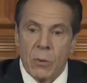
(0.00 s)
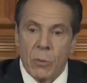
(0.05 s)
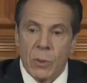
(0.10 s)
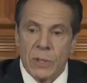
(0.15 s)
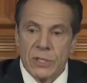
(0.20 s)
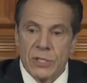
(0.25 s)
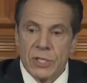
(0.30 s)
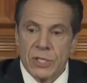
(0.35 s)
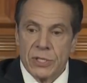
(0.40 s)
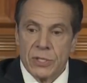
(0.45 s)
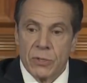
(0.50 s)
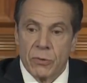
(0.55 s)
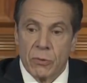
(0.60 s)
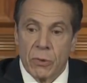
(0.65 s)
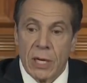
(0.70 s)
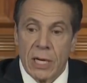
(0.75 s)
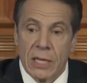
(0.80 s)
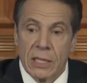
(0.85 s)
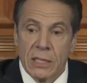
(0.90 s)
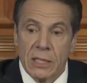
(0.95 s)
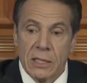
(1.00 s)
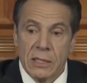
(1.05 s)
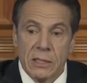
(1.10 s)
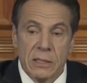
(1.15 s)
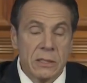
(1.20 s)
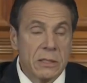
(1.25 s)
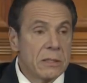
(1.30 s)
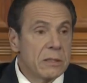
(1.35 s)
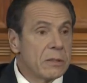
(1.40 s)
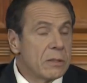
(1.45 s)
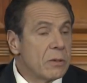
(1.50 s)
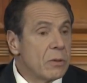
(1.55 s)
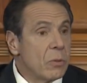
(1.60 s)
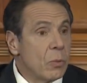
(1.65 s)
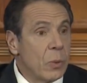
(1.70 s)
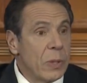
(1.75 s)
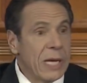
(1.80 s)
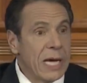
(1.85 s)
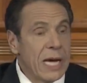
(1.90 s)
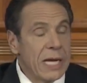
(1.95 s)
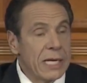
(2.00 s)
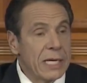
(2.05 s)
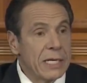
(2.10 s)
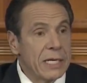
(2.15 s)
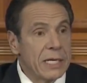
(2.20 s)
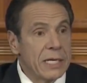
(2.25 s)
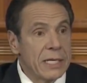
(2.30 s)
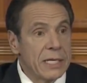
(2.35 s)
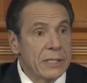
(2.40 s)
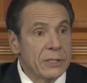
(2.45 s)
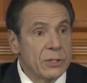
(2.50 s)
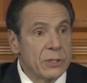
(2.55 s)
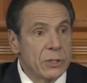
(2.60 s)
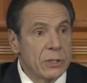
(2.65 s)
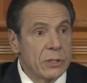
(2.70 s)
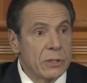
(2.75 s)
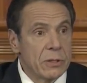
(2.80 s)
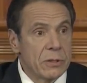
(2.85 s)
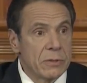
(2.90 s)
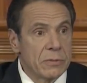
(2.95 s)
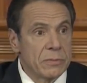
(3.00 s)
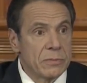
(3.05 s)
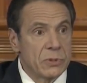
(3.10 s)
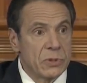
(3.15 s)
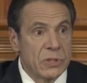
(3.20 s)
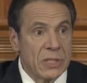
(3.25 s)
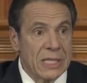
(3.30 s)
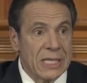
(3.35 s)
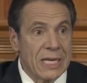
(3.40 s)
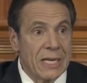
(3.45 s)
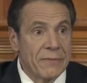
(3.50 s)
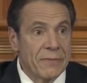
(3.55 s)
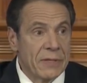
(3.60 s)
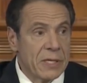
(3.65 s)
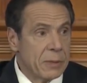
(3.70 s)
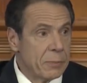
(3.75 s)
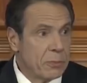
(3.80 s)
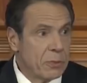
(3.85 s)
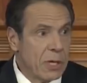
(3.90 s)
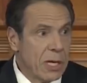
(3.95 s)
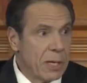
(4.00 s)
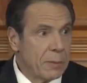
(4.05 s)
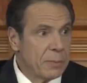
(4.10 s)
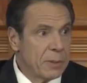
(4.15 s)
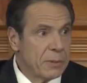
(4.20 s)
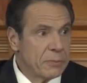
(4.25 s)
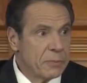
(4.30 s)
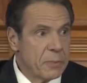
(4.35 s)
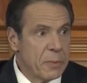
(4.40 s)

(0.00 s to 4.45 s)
Westchester, Rockland, we had an initial significant problem.